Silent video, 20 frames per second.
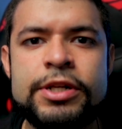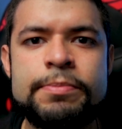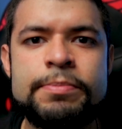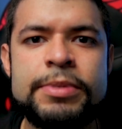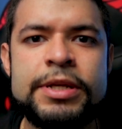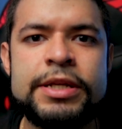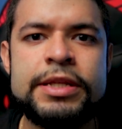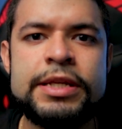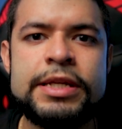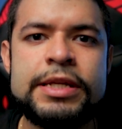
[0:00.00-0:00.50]
to
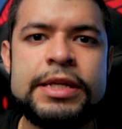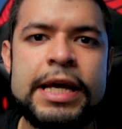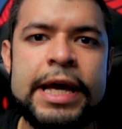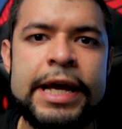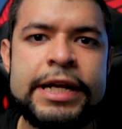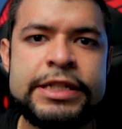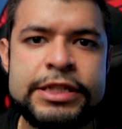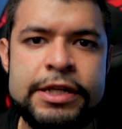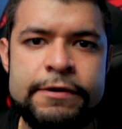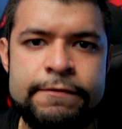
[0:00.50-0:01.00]
be the
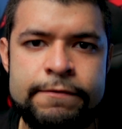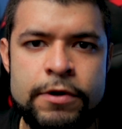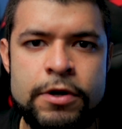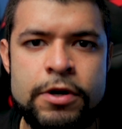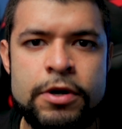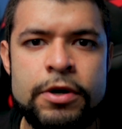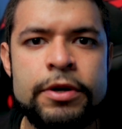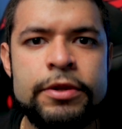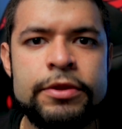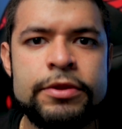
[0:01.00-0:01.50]

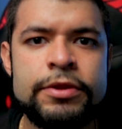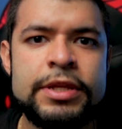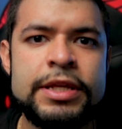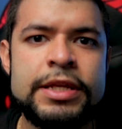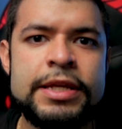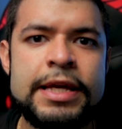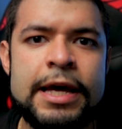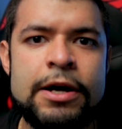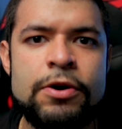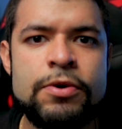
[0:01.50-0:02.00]
HFR,
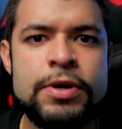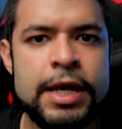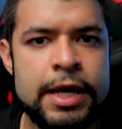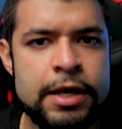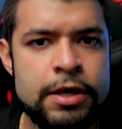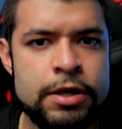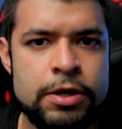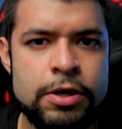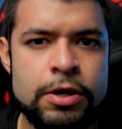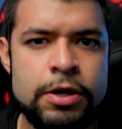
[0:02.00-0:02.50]
the
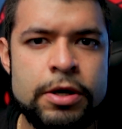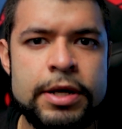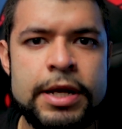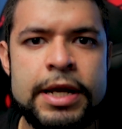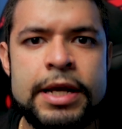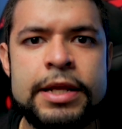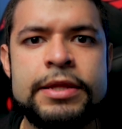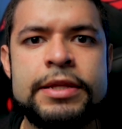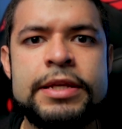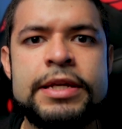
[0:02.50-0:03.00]
LKR,
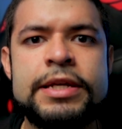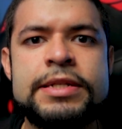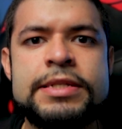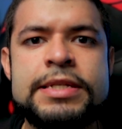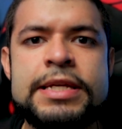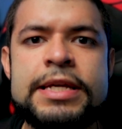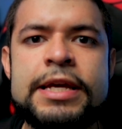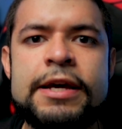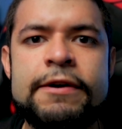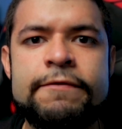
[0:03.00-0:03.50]
and the
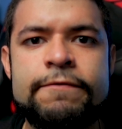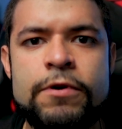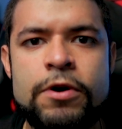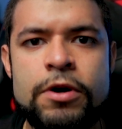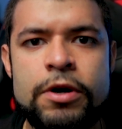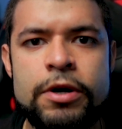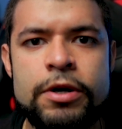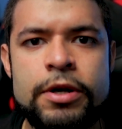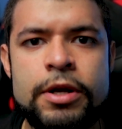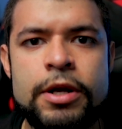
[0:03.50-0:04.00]

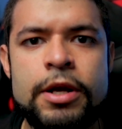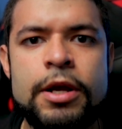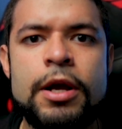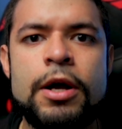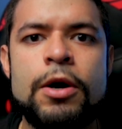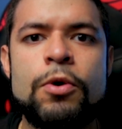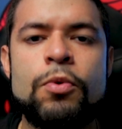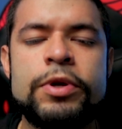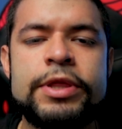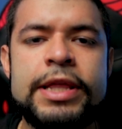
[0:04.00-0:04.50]
TFR.
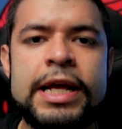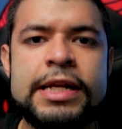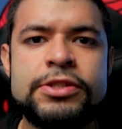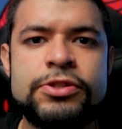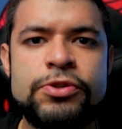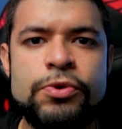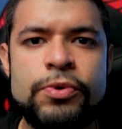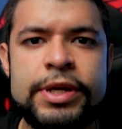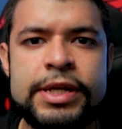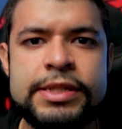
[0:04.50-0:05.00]
What that's
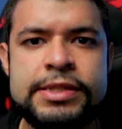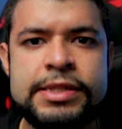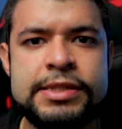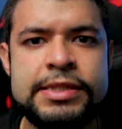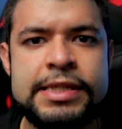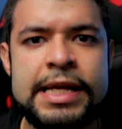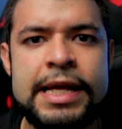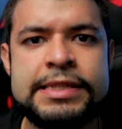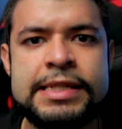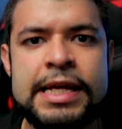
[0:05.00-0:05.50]
doing is
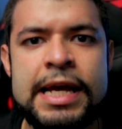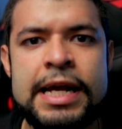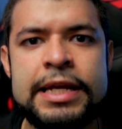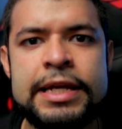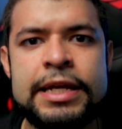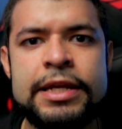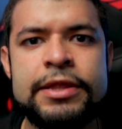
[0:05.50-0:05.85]
that's adding